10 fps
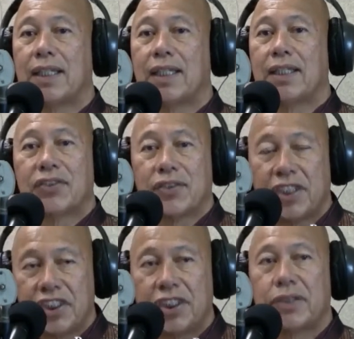so
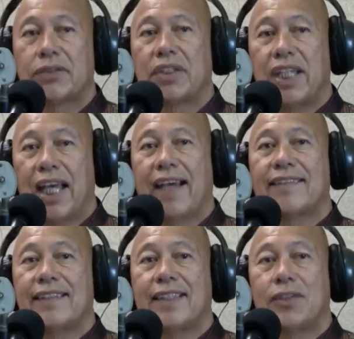that children,
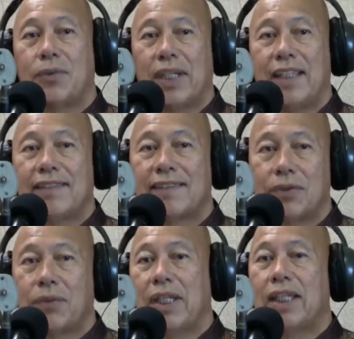as they are
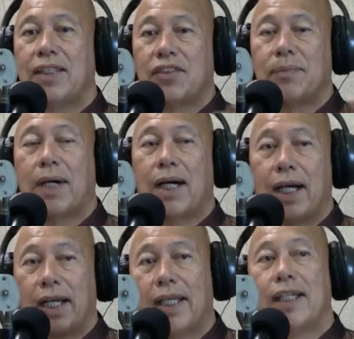raised
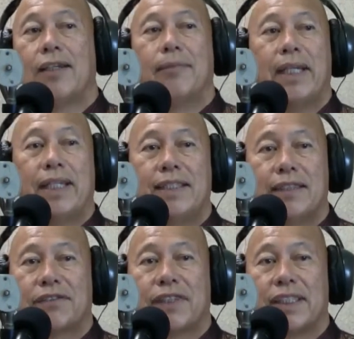by many
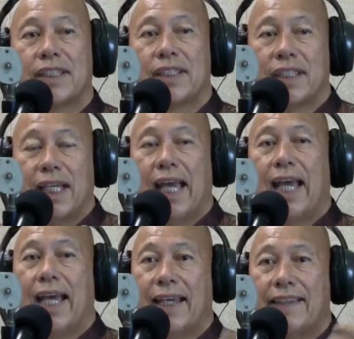different
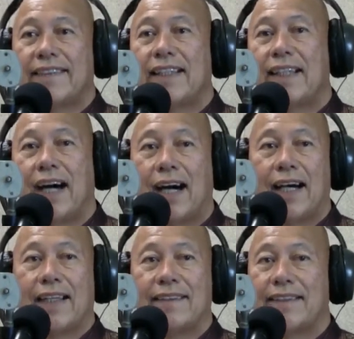hands and
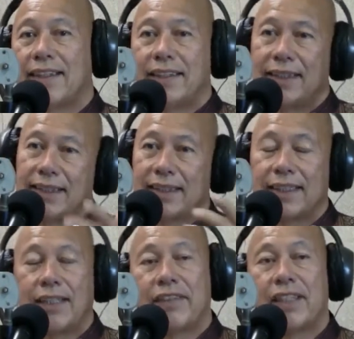eyes
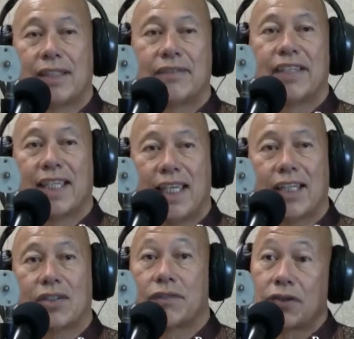and given loving
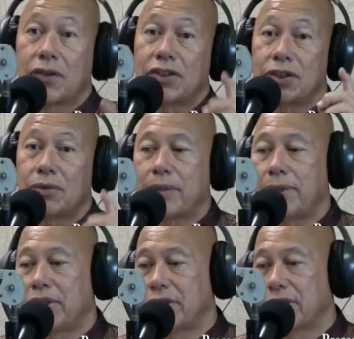care, of course you want to
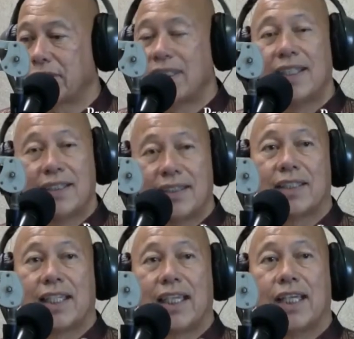be sure that
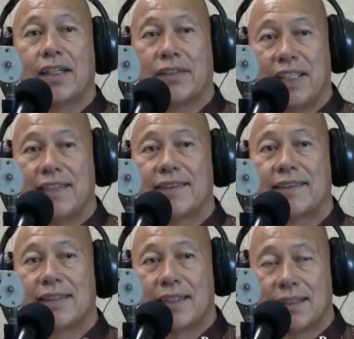the care
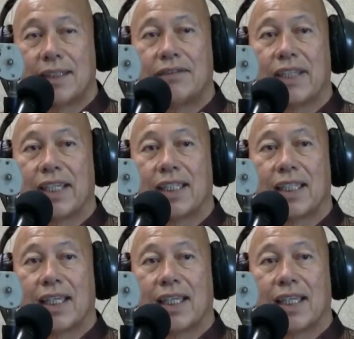is loving.